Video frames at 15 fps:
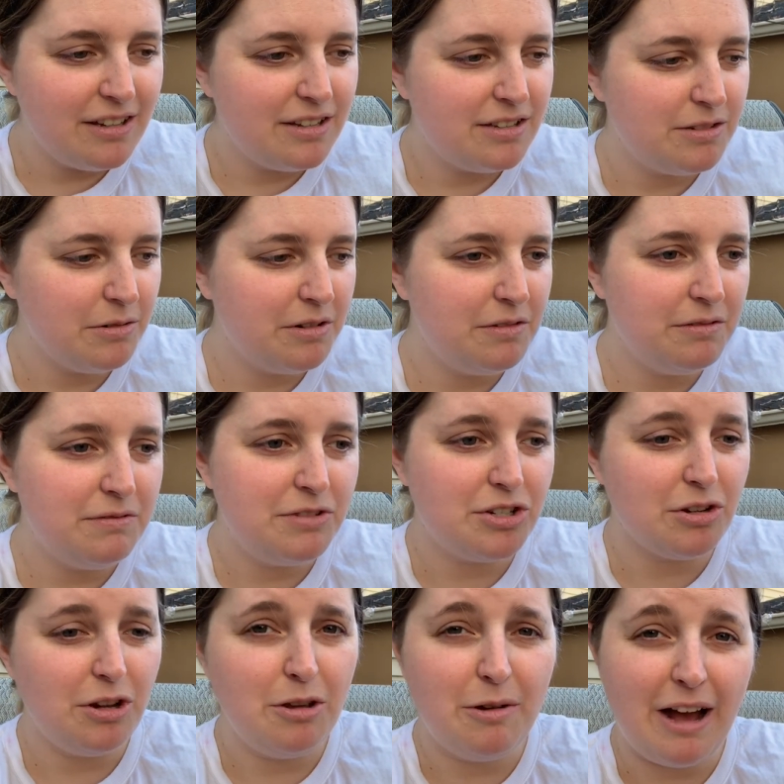sort of
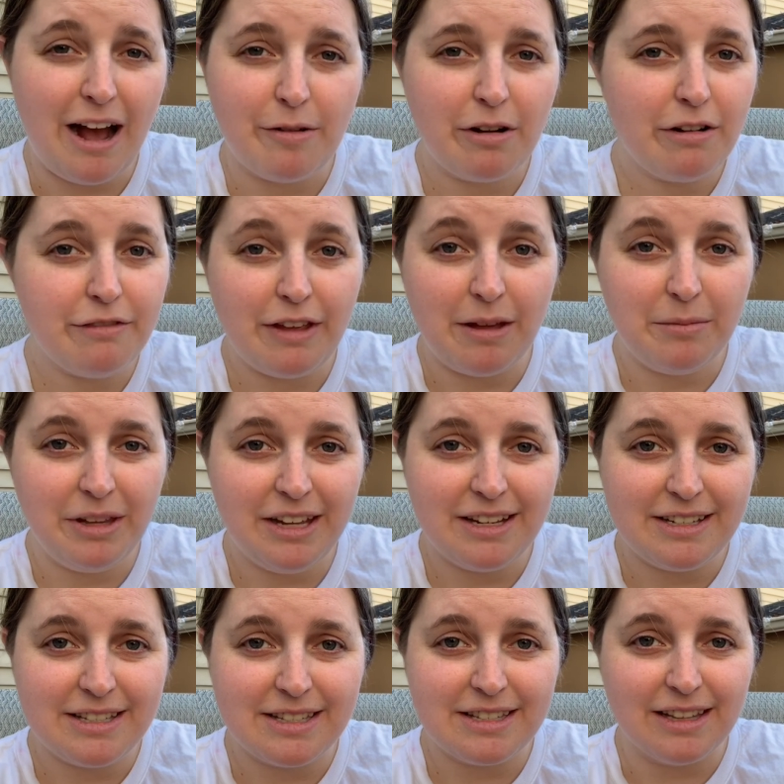show you how our family
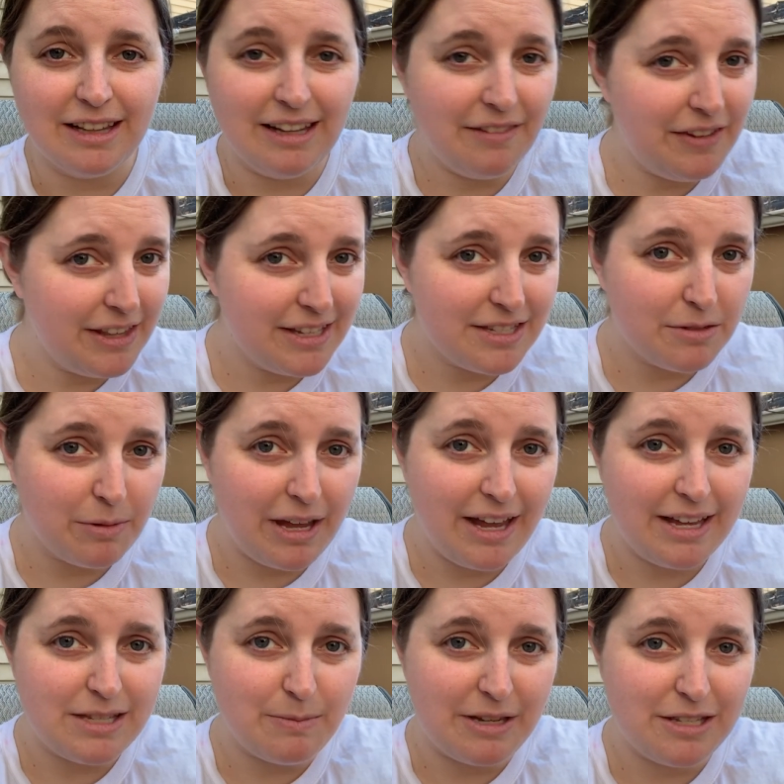is living this way
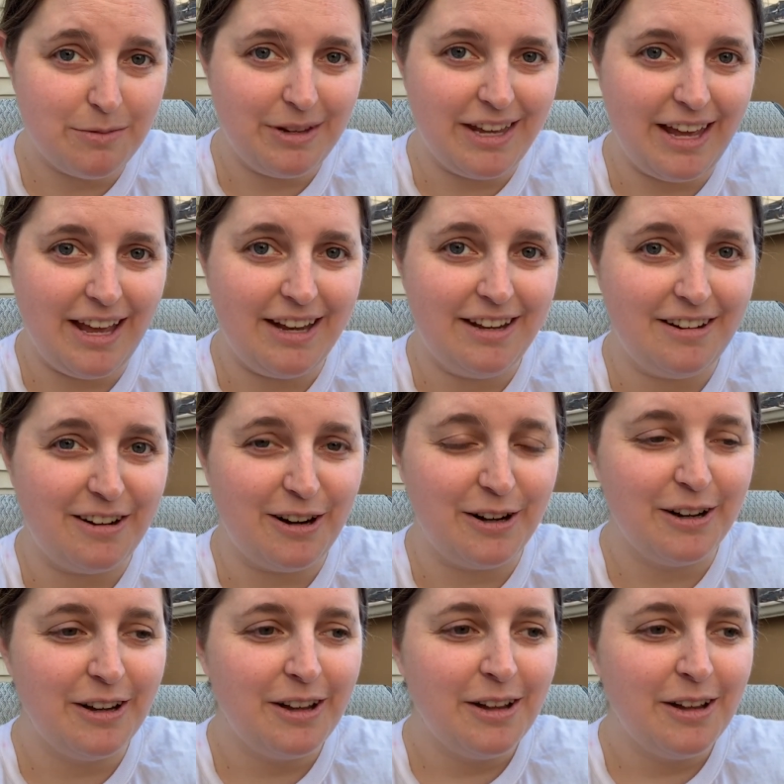as best we can in our